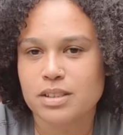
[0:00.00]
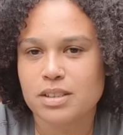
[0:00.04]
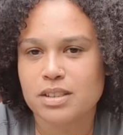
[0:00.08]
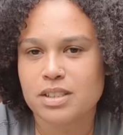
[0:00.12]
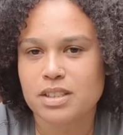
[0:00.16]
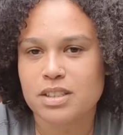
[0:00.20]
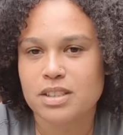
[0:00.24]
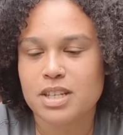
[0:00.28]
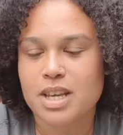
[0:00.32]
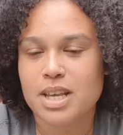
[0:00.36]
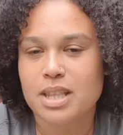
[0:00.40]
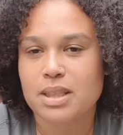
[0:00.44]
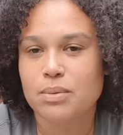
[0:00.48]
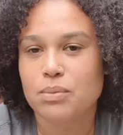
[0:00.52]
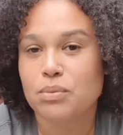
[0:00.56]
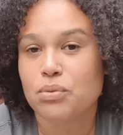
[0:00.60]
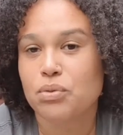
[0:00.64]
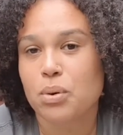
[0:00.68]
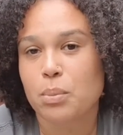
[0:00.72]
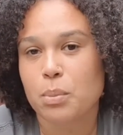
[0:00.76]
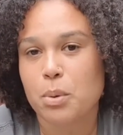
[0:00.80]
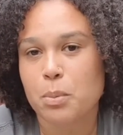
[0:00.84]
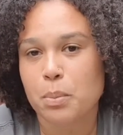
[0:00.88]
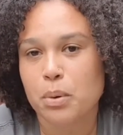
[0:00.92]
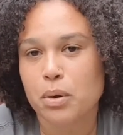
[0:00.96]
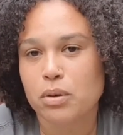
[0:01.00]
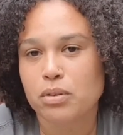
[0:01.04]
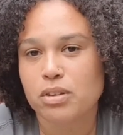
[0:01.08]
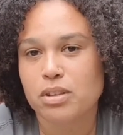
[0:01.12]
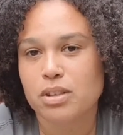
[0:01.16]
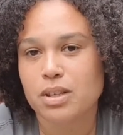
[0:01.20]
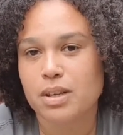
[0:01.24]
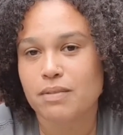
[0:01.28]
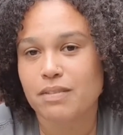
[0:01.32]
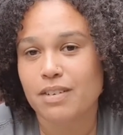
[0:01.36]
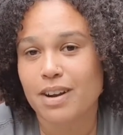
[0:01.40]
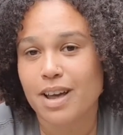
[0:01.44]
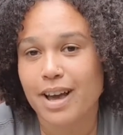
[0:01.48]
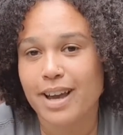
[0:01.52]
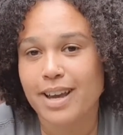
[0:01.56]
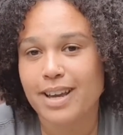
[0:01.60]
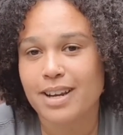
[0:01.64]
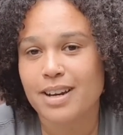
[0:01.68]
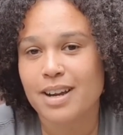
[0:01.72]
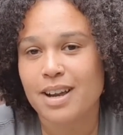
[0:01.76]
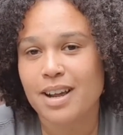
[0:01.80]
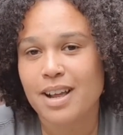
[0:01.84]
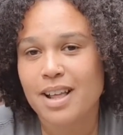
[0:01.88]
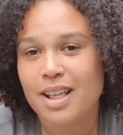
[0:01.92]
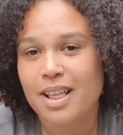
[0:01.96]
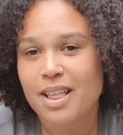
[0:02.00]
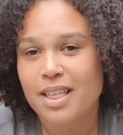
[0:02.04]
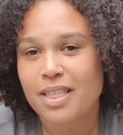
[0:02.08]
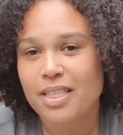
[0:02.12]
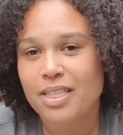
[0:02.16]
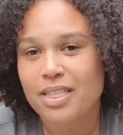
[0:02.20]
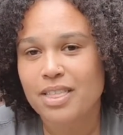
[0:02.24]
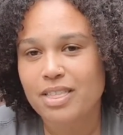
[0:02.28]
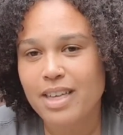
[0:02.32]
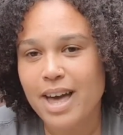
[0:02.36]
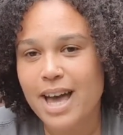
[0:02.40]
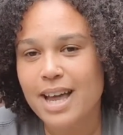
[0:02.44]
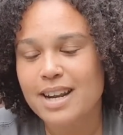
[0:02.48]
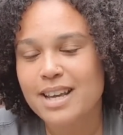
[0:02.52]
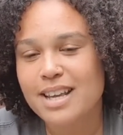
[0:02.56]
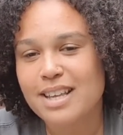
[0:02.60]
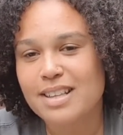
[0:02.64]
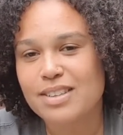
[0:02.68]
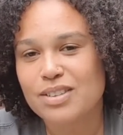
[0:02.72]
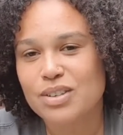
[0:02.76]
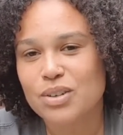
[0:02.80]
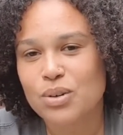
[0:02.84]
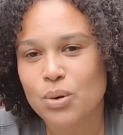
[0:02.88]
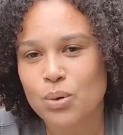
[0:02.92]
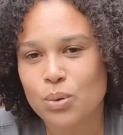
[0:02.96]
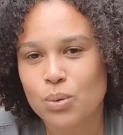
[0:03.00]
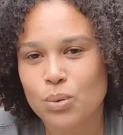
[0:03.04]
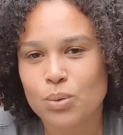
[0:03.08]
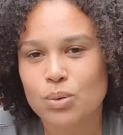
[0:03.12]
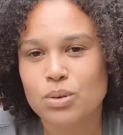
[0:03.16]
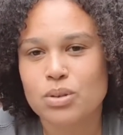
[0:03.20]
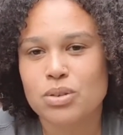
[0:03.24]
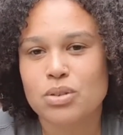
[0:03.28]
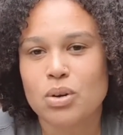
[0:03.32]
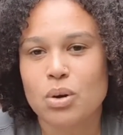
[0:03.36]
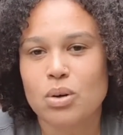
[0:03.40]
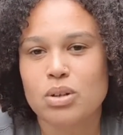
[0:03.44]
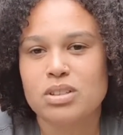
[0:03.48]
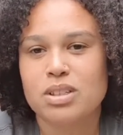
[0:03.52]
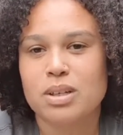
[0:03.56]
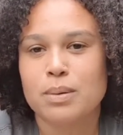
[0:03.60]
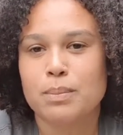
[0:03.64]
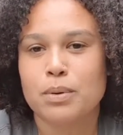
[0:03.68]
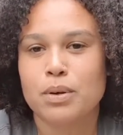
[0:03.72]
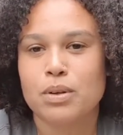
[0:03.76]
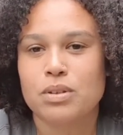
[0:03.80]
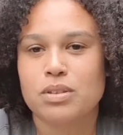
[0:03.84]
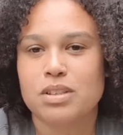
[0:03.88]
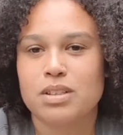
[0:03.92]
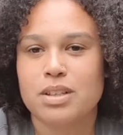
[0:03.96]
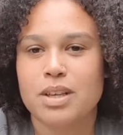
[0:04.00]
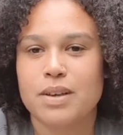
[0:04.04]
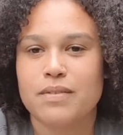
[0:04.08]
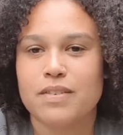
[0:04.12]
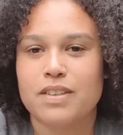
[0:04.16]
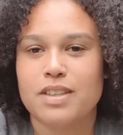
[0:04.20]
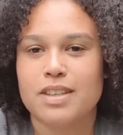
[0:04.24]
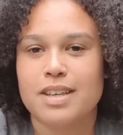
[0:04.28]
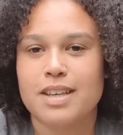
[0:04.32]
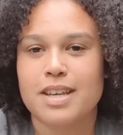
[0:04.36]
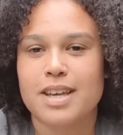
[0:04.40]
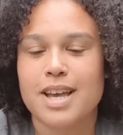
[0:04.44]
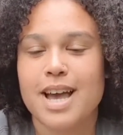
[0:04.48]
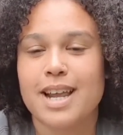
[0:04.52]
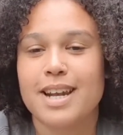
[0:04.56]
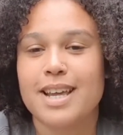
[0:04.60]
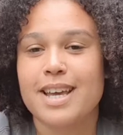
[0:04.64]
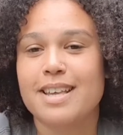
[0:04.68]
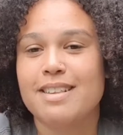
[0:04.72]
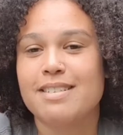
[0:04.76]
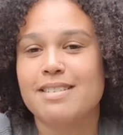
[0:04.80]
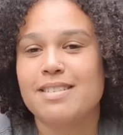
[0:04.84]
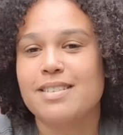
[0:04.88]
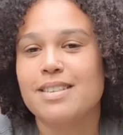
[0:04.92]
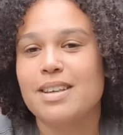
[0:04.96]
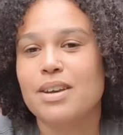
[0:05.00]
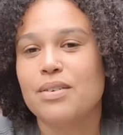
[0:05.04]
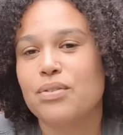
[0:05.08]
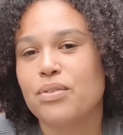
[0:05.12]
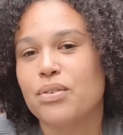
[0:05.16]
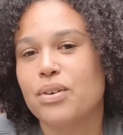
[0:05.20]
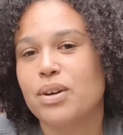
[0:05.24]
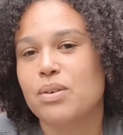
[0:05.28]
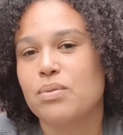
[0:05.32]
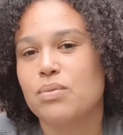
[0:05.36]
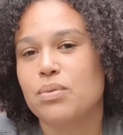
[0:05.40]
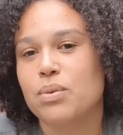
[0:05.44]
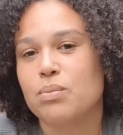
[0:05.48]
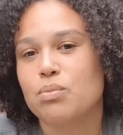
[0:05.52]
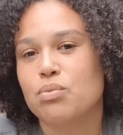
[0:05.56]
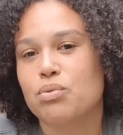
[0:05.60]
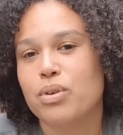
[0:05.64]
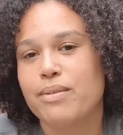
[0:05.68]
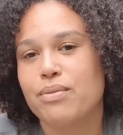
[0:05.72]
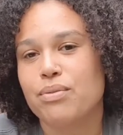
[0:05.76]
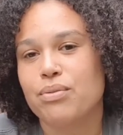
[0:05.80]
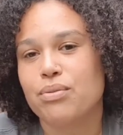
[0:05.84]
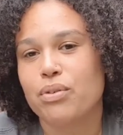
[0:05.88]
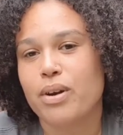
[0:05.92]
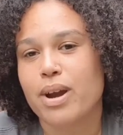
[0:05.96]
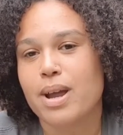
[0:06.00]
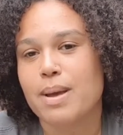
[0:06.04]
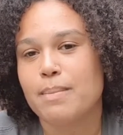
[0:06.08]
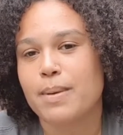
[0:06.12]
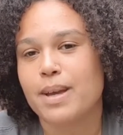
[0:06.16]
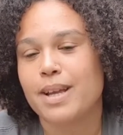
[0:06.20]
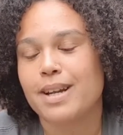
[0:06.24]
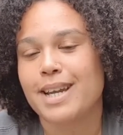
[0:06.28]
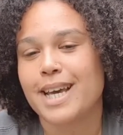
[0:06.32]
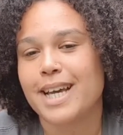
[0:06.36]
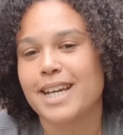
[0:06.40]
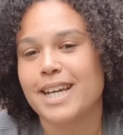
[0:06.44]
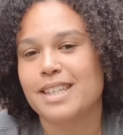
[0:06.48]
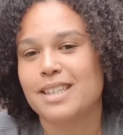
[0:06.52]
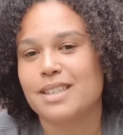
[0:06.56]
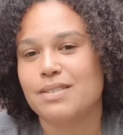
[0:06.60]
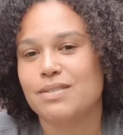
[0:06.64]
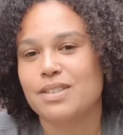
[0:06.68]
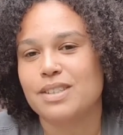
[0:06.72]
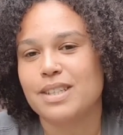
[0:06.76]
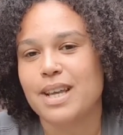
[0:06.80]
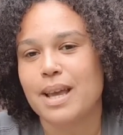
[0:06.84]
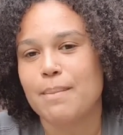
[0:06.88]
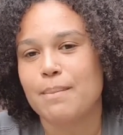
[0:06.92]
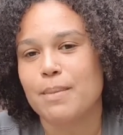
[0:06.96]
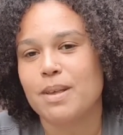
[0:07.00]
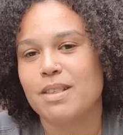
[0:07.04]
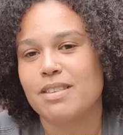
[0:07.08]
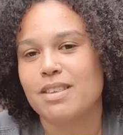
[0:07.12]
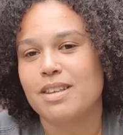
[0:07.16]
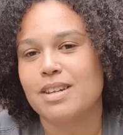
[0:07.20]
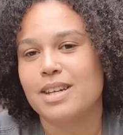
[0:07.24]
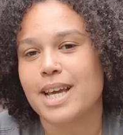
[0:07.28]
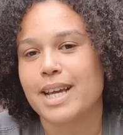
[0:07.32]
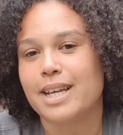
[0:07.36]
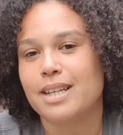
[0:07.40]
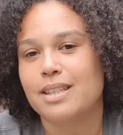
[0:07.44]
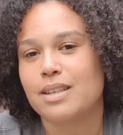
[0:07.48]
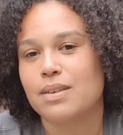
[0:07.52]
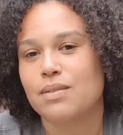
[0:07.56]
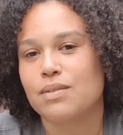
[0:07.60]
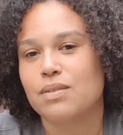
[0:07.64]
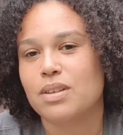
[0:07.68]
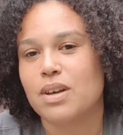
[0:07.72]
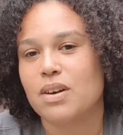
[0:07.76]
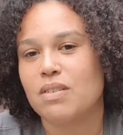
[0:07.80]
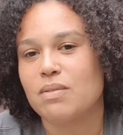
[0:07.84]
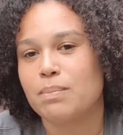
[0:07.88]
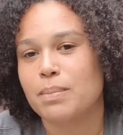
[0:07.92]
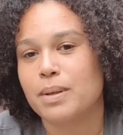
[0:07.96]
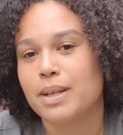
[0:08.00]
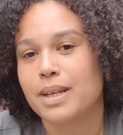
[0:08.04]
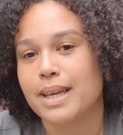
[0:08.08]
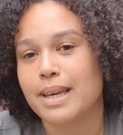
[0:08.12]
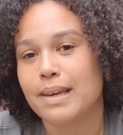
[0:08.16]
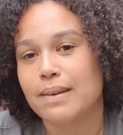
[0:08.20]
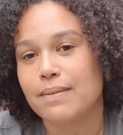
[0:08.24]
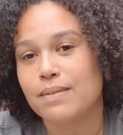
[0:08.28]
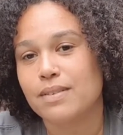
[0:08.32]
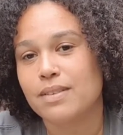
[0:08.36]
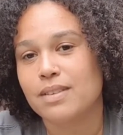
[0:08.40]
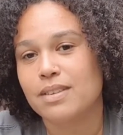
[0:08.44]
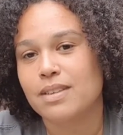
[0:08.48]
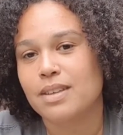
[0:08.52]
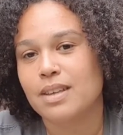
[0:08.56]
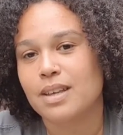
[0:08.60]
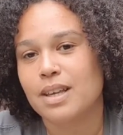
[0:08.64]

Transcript: to see them from a positive light, that is called toxic positivity. And it is different from reframing negative statements and negative self-beliefs.